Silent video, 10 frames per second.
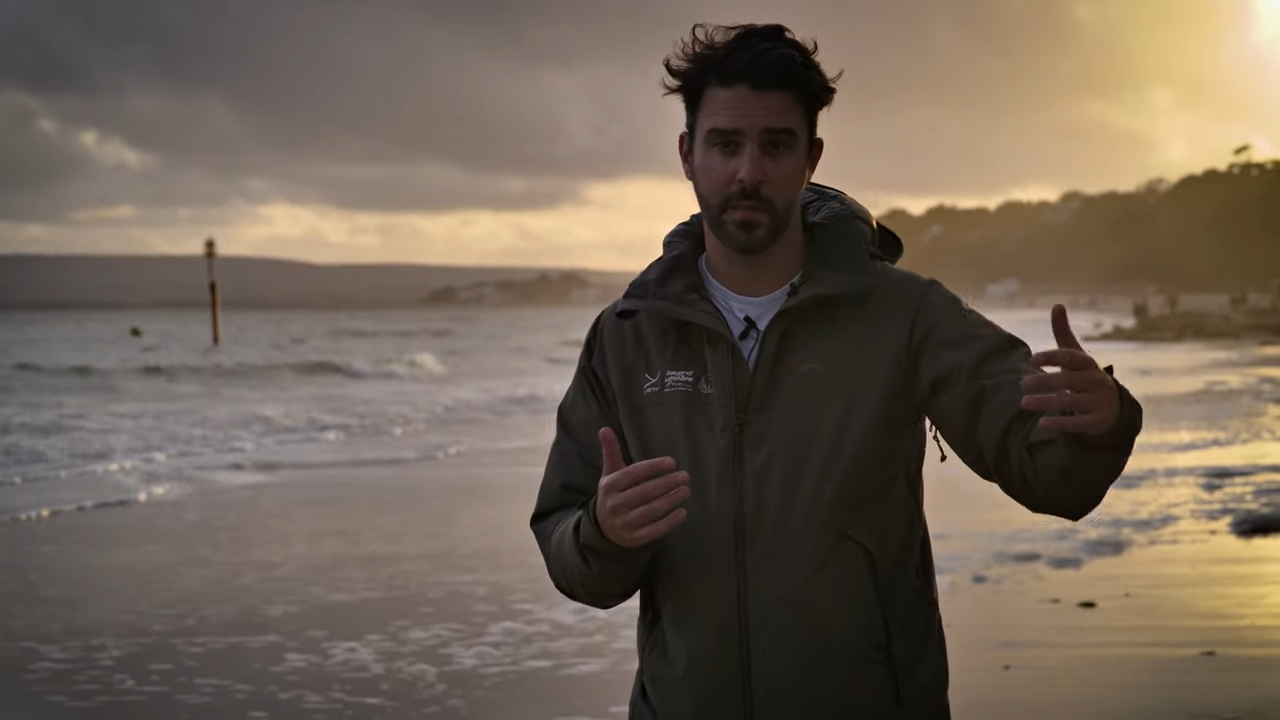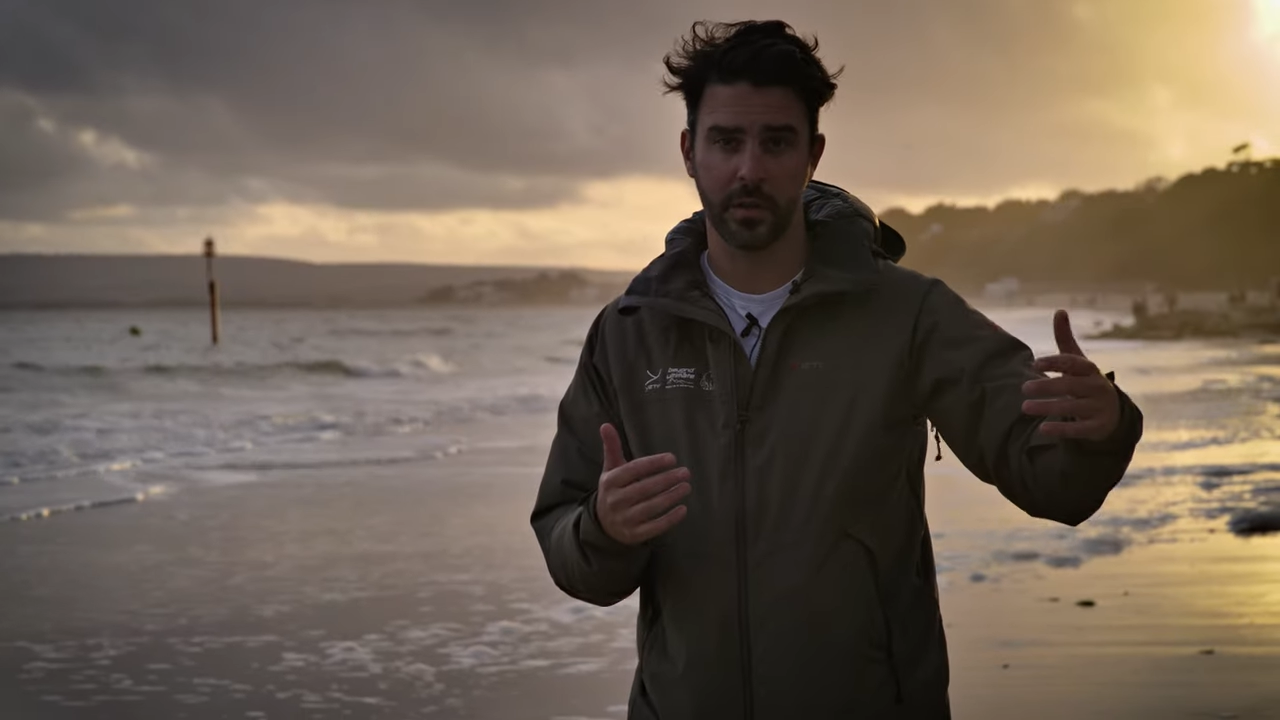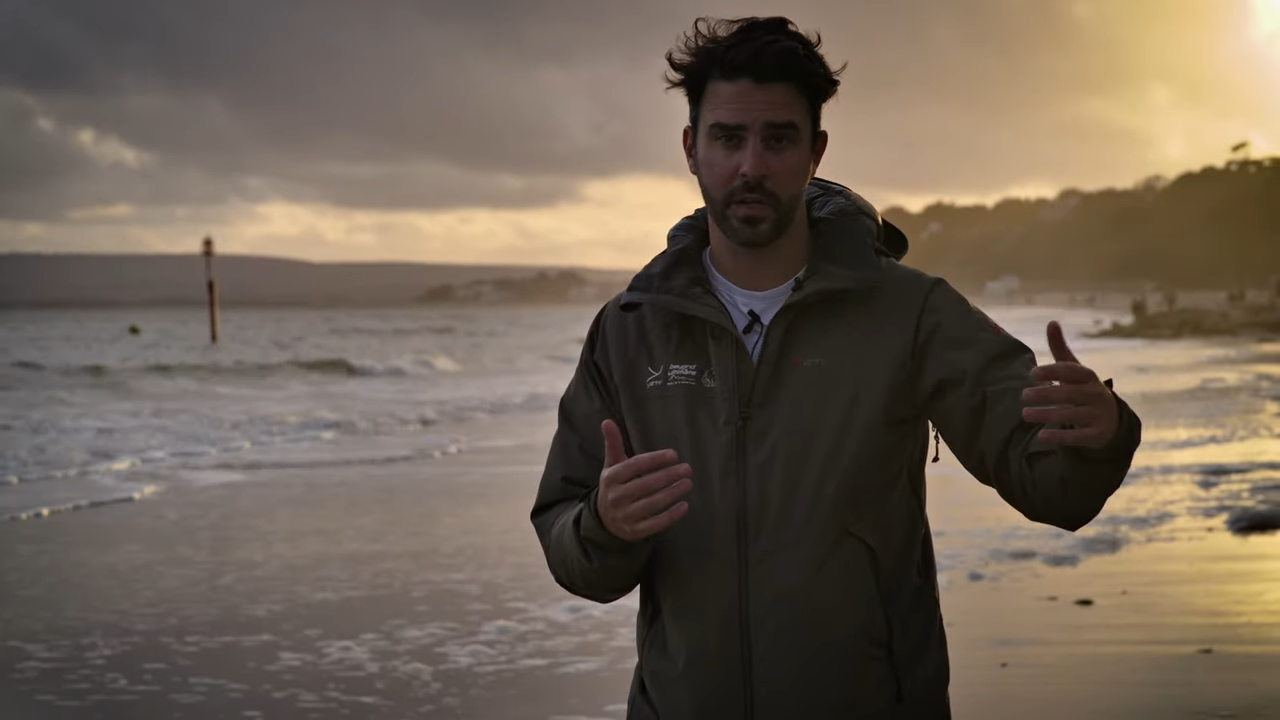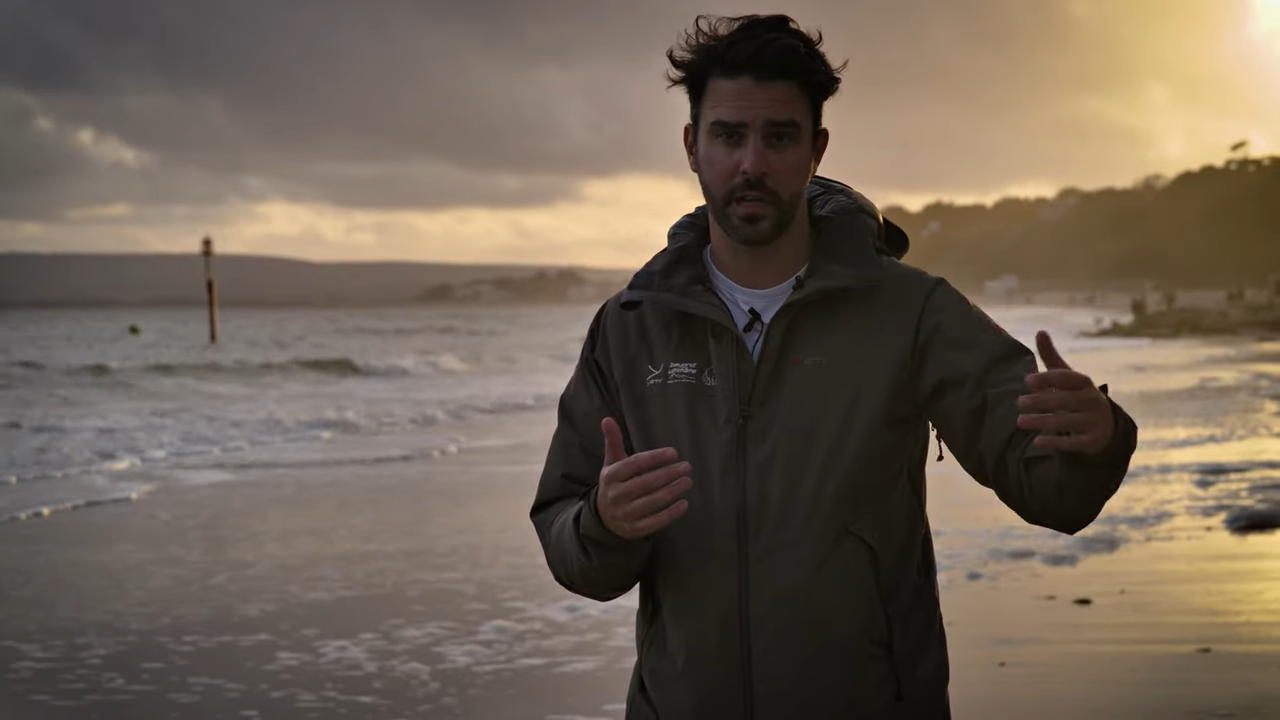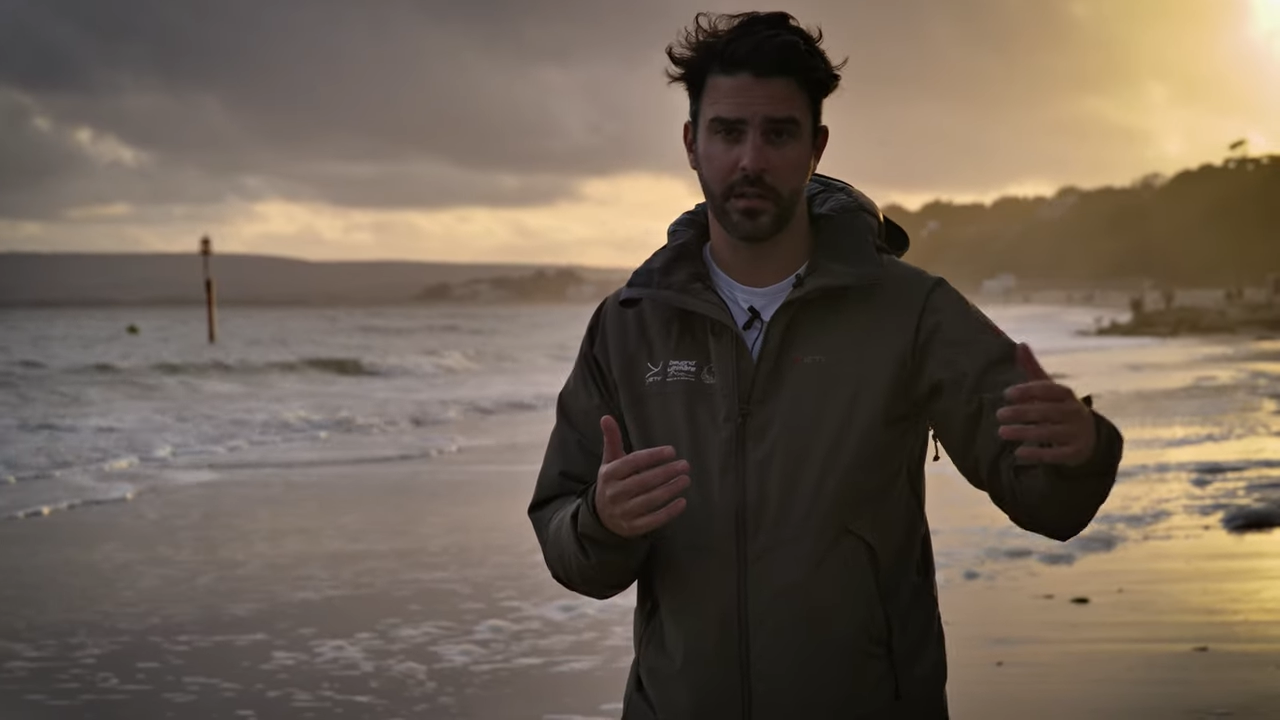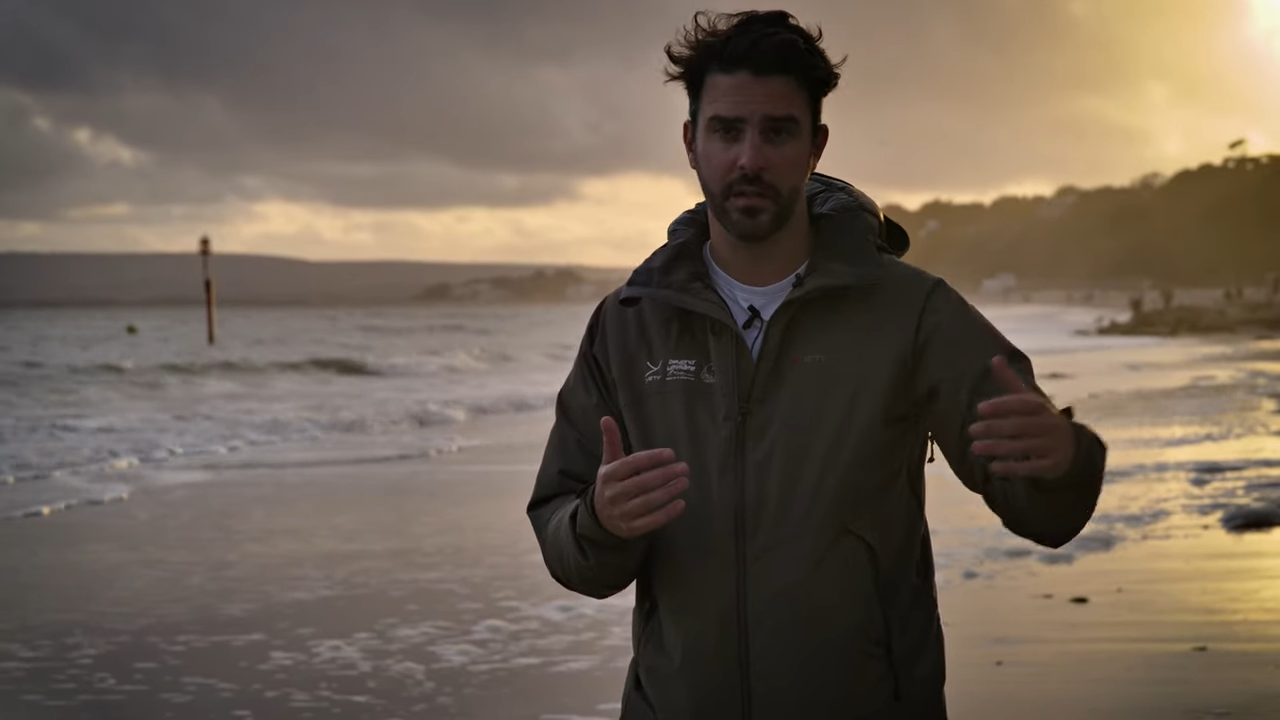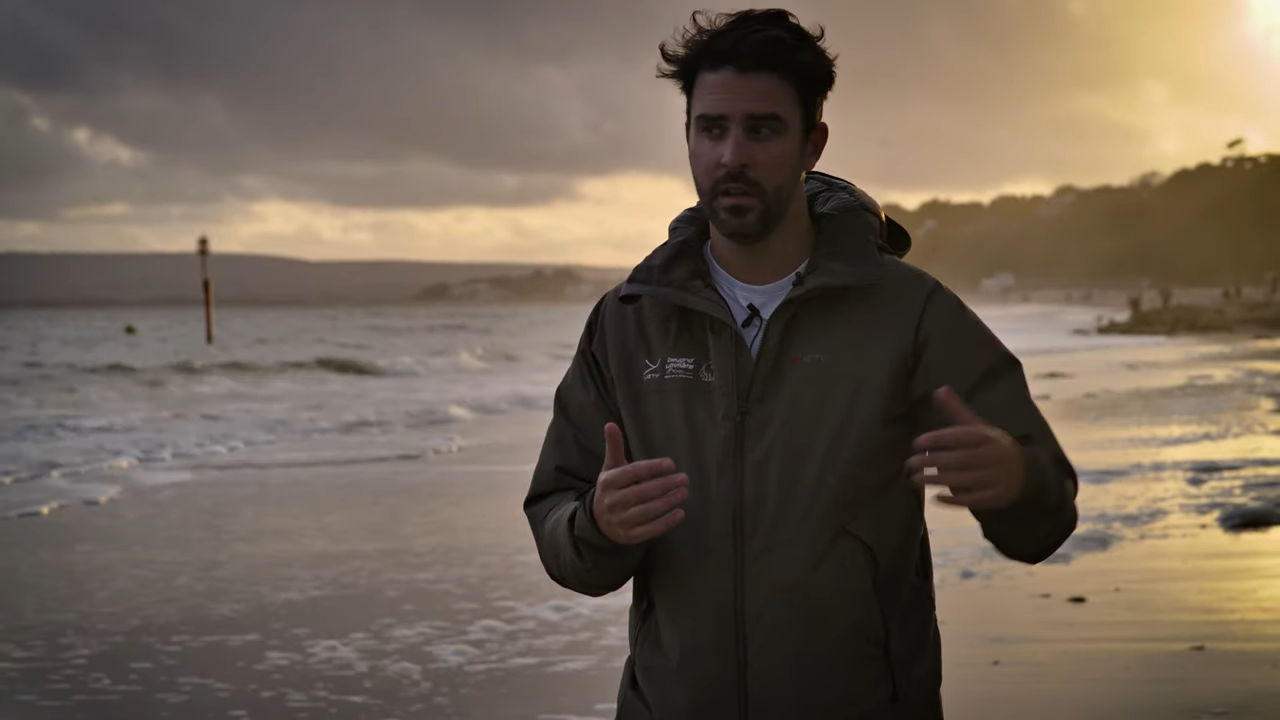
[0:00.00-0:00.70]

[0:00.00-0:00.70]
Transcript: building.